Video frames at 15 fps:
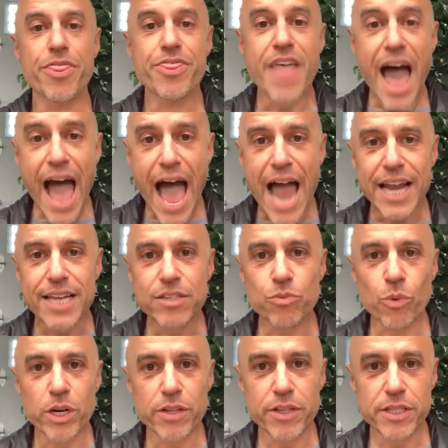That is
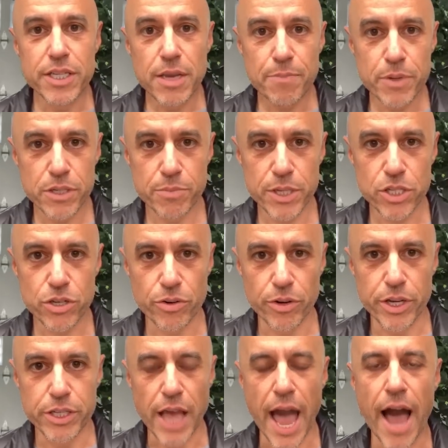one of the deepest
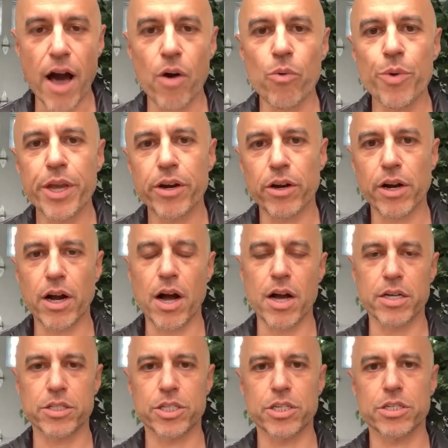mysteries, how we are
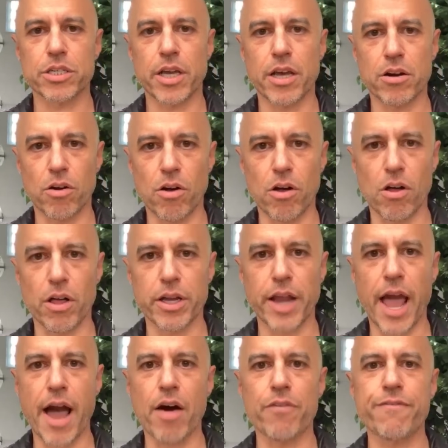conscious at all and
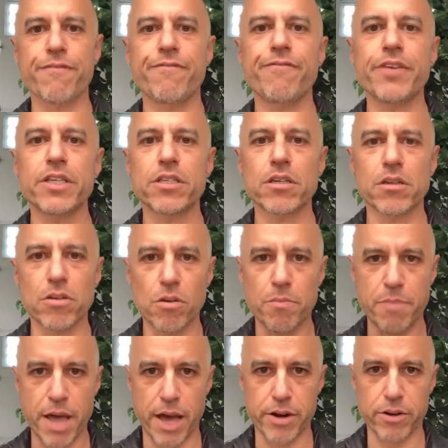how physical
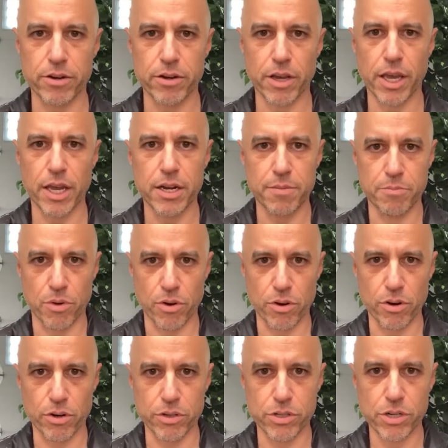matter can
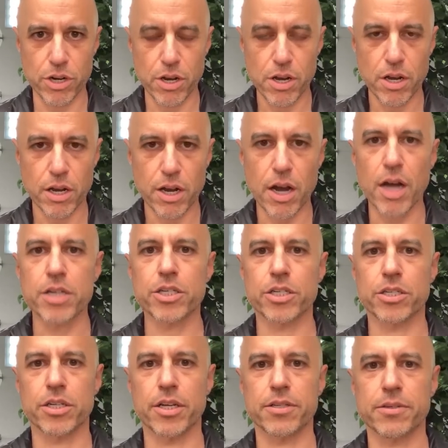emerge
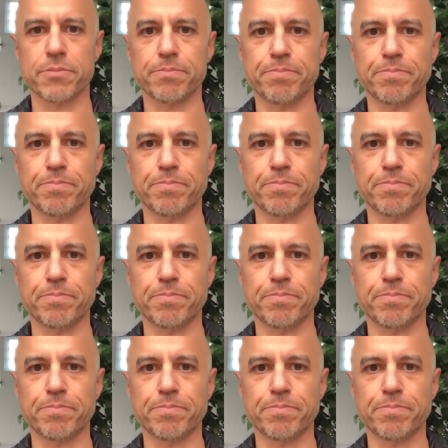consciousness.